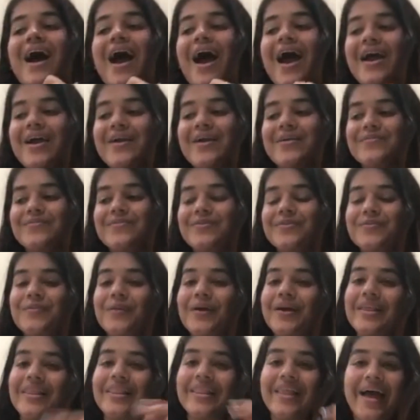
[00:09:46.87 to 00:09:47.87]
I am in
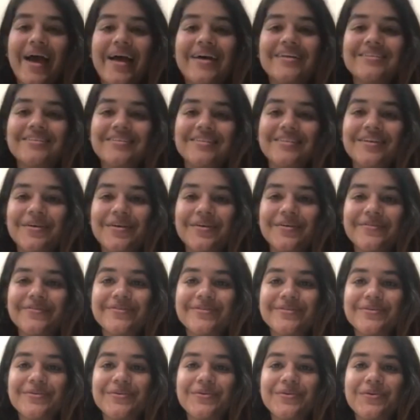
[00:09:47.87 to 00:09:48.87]
my last year of
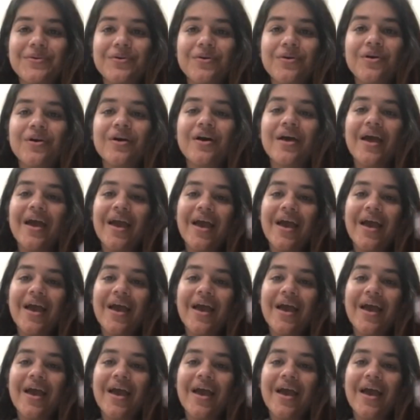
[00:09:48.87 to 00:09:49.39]
school